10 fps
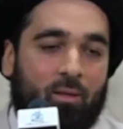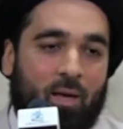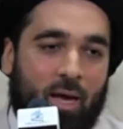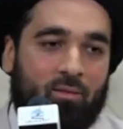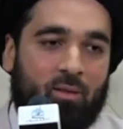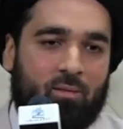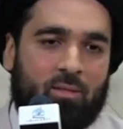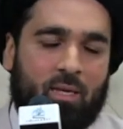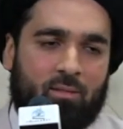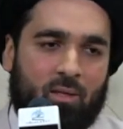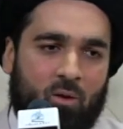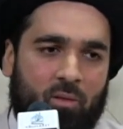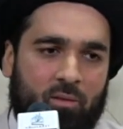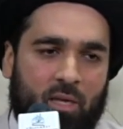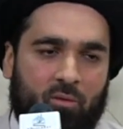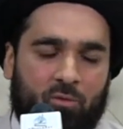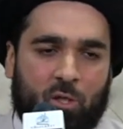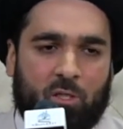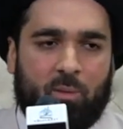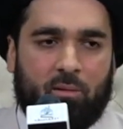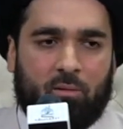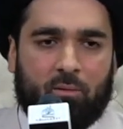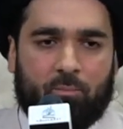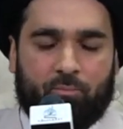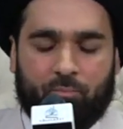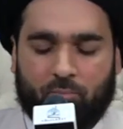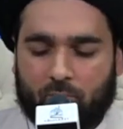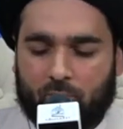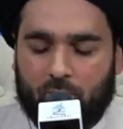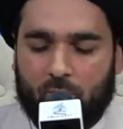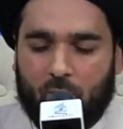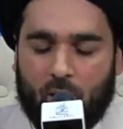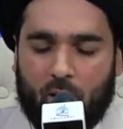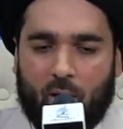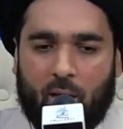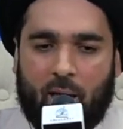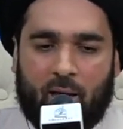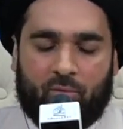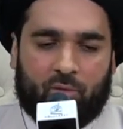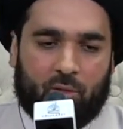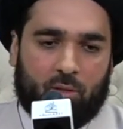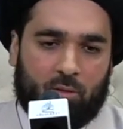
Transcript: The hadith says that on the day of judgment, after